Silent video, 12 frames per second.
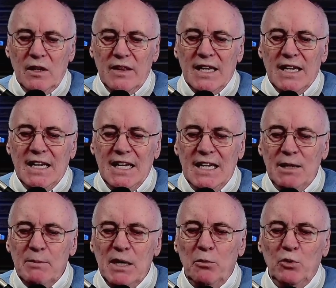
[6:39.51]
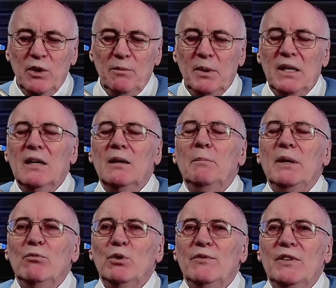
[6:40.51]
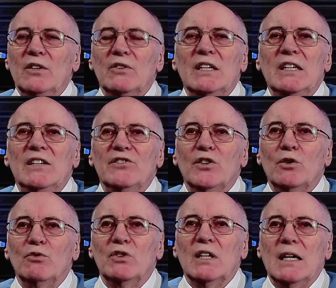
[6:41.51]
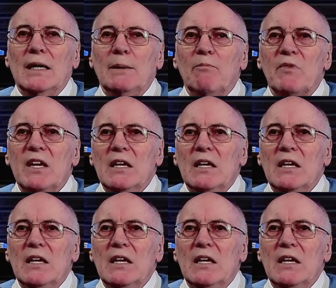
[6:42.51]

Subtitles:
that he may be revealed in his own time.